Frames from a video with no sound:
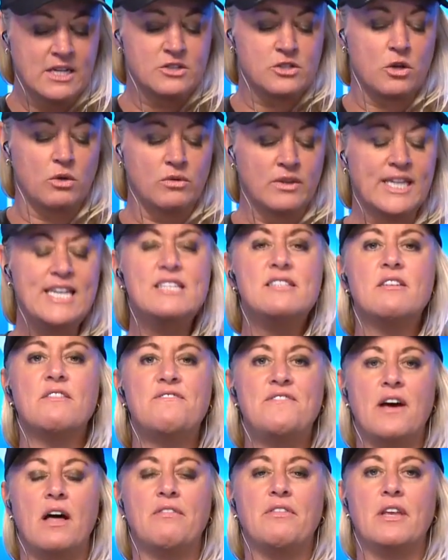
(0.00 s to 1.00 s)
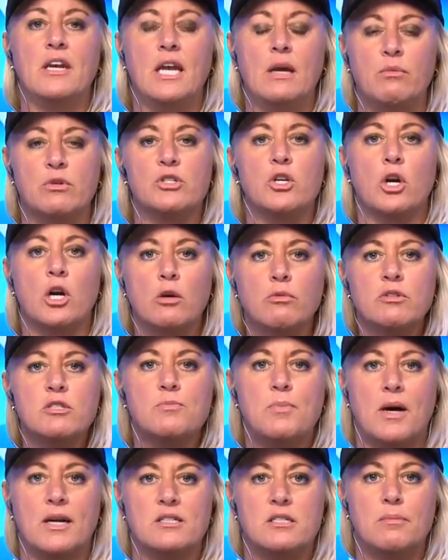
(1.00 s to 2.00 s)
So Lisa felt that it was her
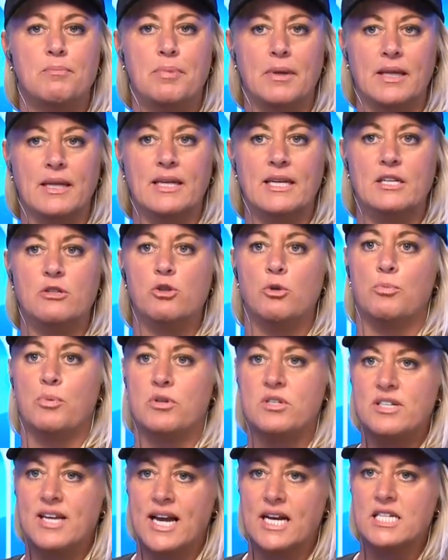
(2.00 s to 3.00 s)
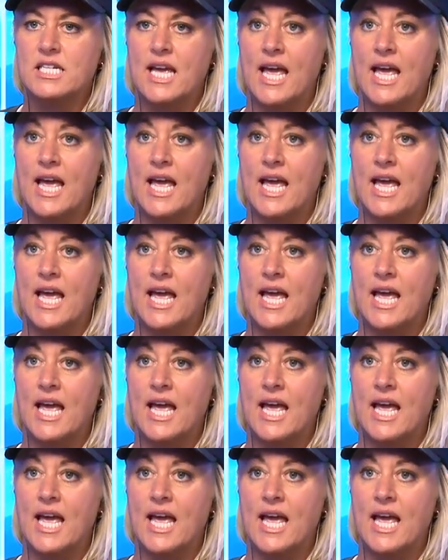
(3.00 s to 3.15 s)
responsibility to protect